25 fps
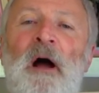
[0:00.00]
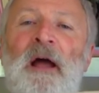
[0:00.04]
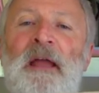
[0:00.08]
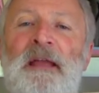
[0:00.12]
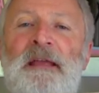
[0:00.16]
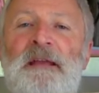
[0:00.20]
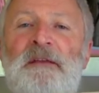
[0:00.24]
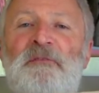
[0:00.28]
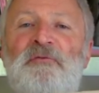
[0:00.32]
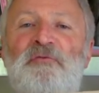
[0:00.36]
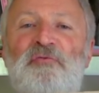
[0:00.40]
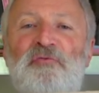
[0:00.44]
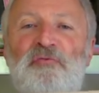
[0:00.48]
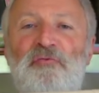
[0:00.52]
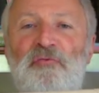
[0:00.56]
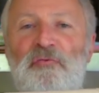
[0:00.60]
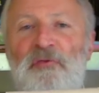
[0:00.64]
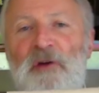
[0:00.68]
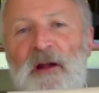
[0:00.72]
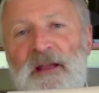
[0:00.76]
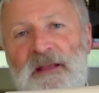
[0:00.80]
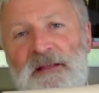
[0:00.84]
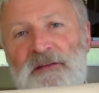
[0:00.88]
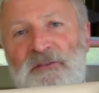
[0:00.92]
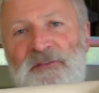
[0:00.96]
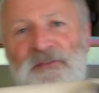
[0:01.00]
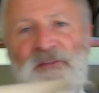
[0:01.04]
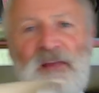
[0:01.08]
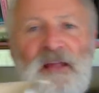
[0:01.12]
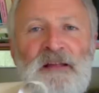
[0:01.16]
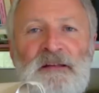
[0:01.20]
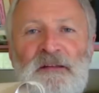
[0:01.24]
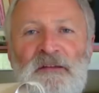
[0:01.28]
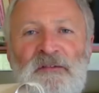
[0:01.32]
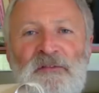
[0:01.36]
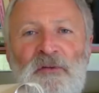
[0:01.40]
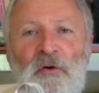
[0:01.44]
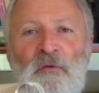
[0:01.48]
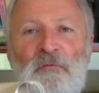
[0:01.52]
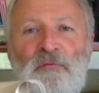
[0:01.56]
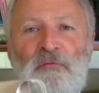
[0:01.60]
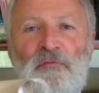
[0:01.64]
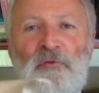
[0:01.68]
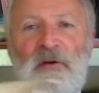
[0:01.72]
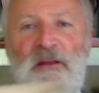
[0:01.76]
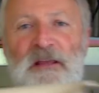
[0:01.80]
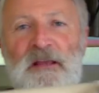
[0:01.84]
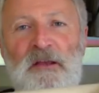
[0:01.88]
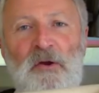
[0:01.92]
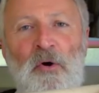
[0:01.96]
a great sense of
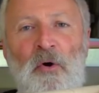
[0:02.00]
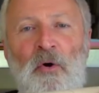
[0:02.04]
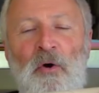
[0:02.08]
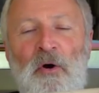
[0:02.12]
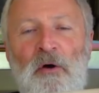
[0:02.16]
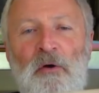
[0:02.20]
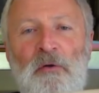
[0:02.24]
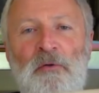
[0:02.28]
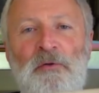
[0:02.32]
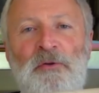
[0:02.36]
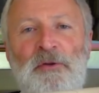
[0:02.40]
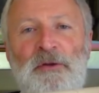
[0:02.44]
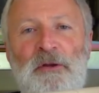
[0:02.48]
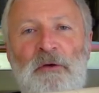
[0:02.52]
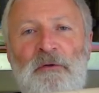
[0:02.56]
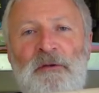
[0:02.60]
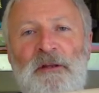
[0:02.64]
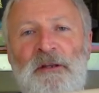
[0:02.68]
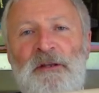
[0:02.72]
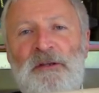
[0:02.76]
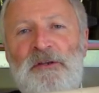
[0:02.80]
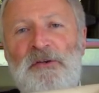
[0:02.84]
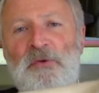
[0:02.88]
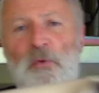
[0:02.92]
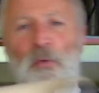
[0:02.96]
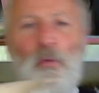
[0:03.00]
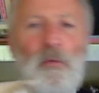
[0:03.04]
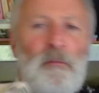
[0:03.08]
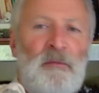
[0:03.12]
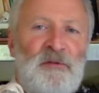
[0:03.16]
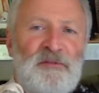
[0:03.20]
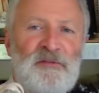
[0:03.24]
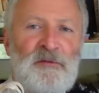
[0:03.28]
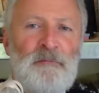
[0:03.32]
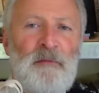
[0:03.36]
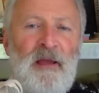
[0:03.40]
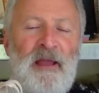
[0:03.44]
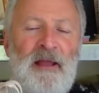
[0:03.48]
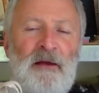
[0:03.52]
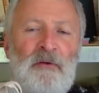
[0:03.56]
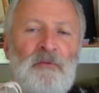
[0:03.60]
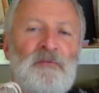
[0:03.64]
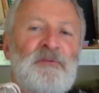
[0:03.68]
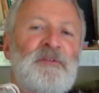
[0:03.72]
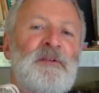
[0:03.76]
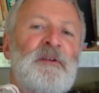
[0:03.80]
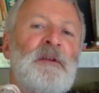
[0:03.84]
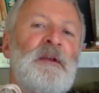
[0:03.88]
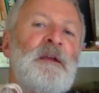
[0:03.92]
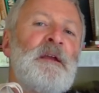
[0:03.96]
recoil, you know, an enormous
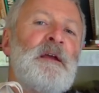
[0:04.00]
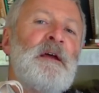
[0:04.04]
amount